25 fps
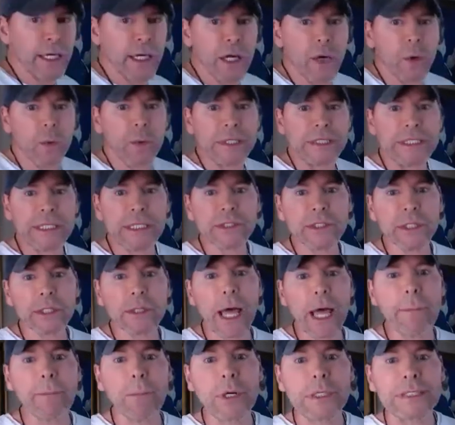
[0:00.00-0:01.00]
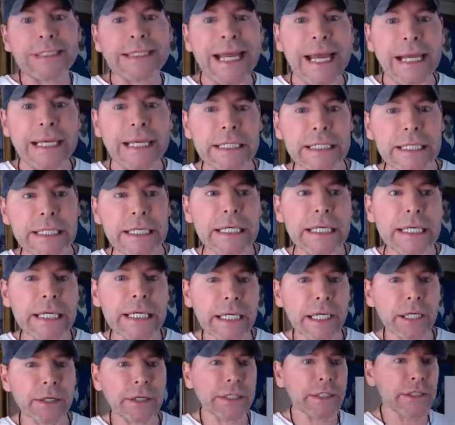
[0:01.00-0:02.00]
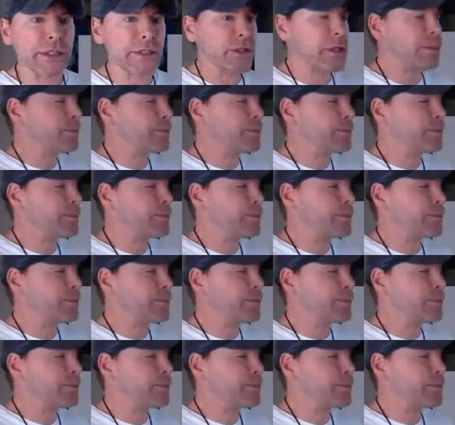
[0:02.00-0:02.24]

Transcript: We teach a lot more technique here at Stir Up